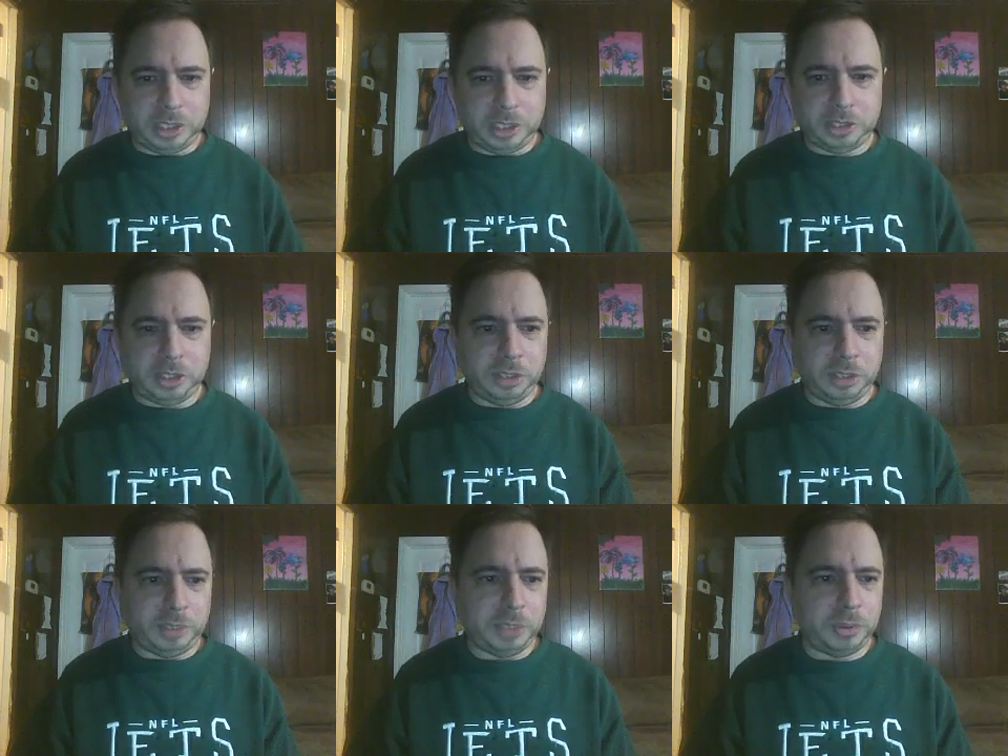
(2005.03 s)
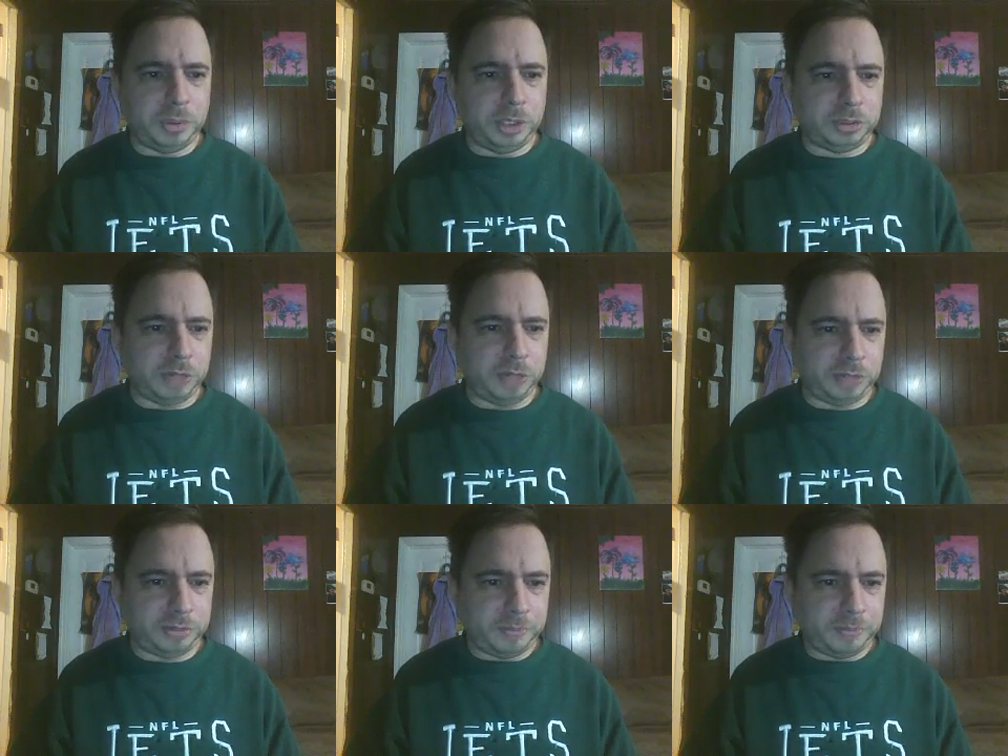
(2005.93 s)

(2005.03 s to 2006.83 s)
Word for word: as uh, Ethan Page pulled out the ref.